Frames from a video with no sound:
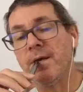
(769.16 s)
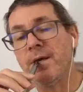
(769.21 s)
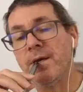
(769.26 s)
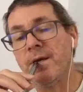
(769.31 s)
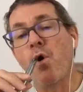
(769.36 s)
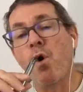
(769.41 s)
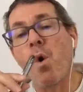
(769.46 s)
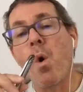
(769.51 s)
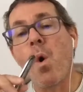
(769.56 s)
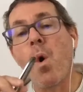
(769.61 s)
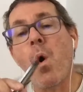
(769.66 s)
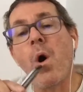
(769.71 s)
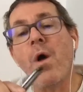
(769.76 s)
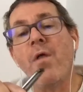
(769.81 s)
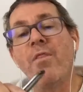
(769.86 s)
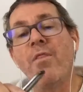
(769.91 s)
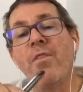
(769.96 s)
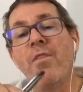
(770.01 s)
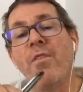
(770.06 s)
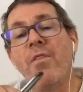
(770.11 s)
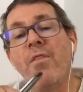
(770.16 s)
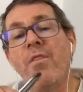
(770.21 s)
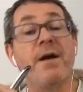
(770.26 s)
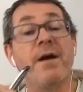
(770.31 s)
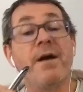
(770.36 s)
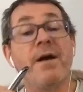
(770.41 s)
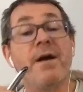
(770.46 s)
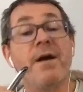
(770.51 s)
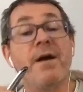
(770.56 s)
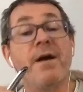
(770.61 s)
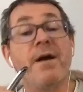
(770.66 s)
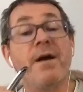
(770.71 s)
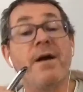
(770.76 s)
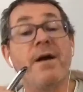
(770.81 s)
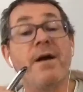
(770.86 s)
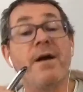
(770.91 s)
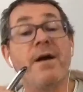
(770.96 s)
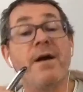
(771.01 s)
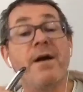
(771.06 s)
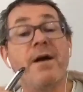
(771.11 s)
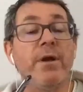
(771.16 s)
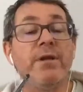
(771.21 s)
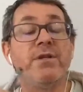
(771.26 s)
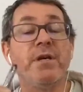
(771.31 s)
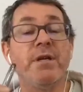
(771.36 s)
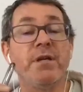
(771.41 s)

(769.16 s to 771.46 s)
or they are going to appoint